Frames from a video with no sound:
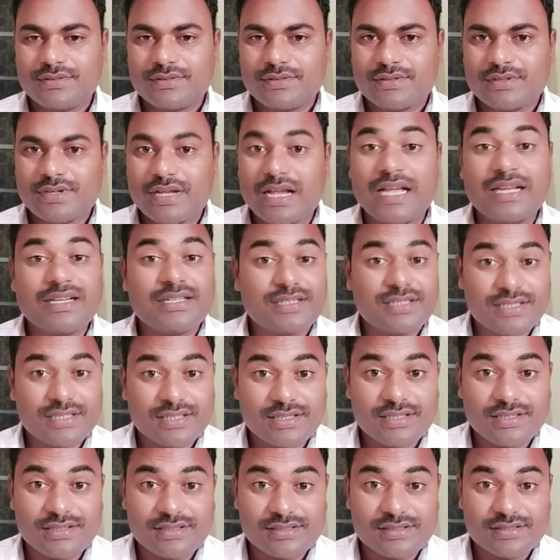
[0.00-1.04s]
and
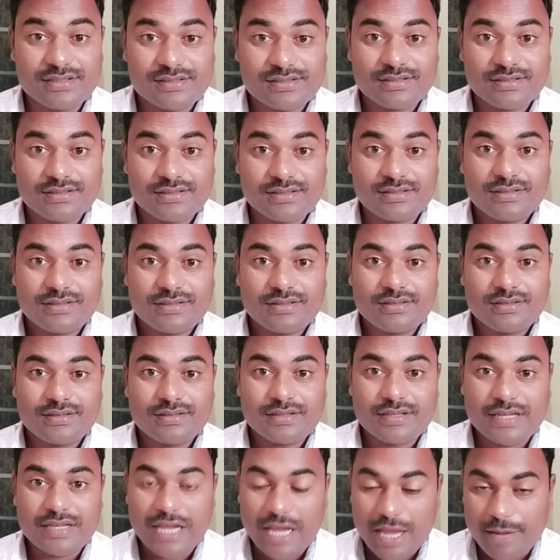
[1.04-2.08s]
he is
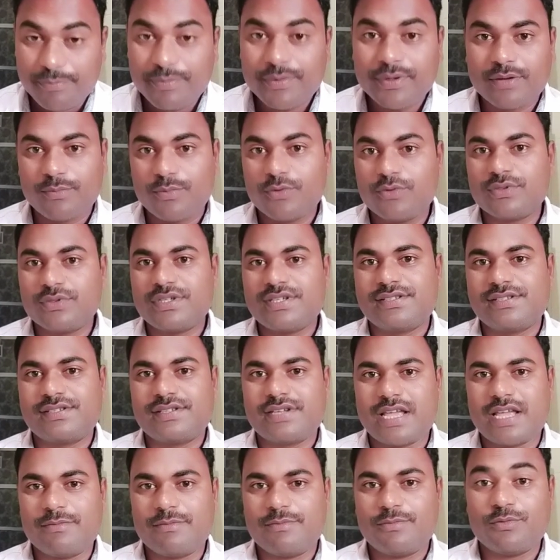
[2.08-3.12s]
happy about his
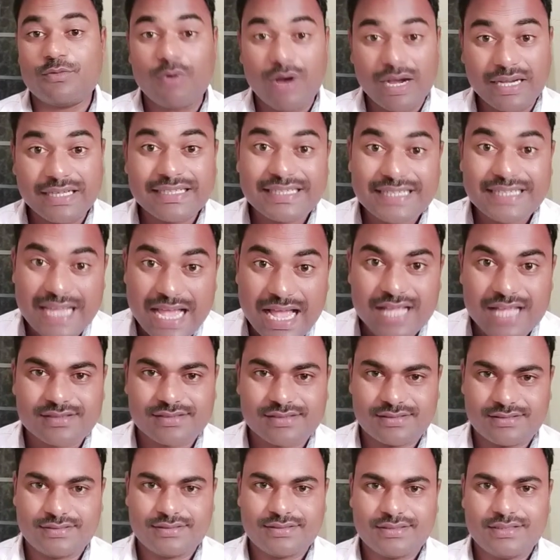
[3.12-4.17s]
life what he
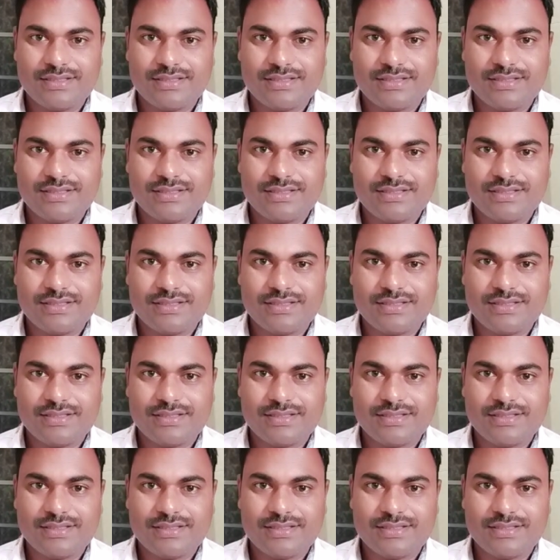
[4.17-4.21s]
has.